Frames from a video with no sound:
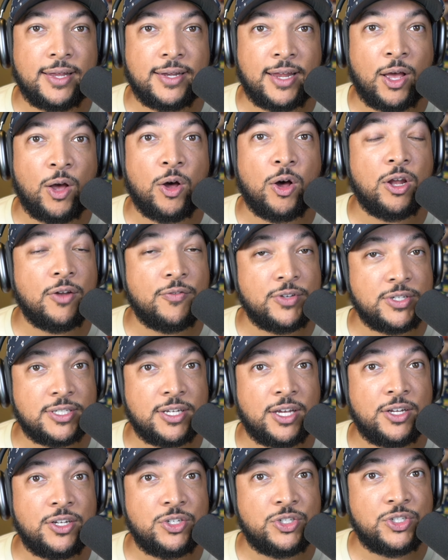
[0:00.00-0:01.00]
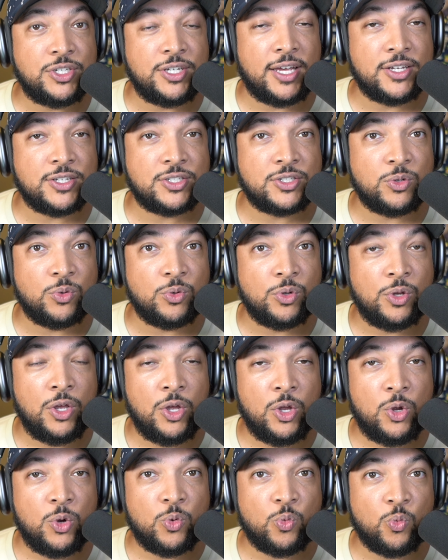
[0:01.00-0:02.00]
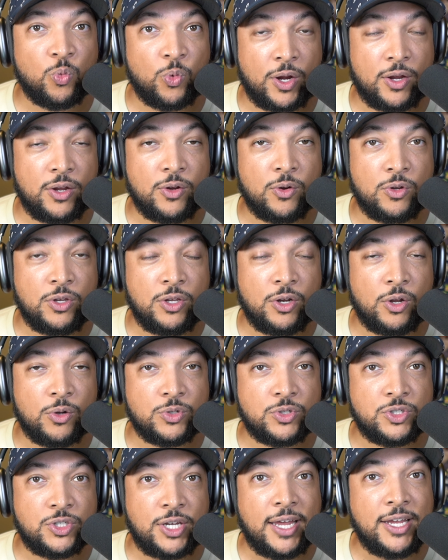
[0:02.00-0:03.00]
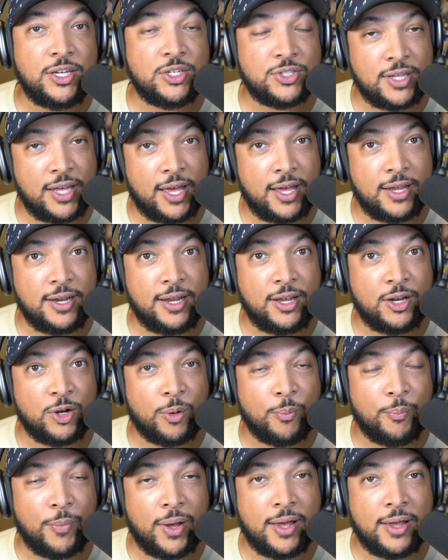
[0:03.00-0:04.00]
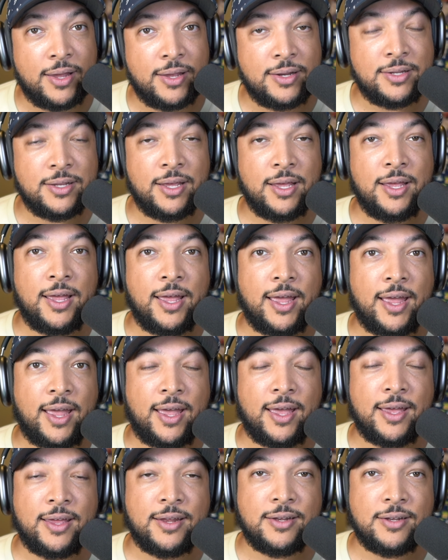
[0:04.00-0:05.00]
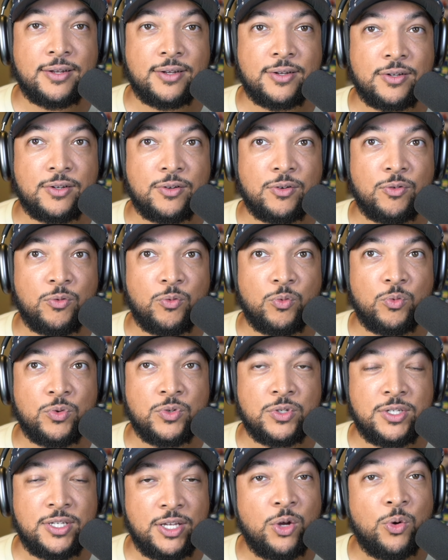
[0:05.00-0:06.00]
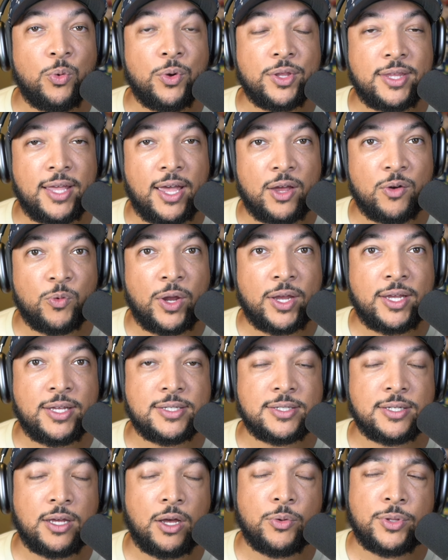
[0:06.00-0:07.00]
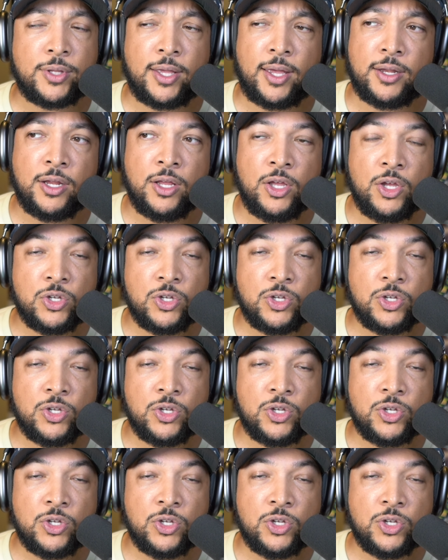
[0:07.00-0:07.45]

Now all of a sudden she has to, re, you know, change that in her mind and deal with that, reconcile with that.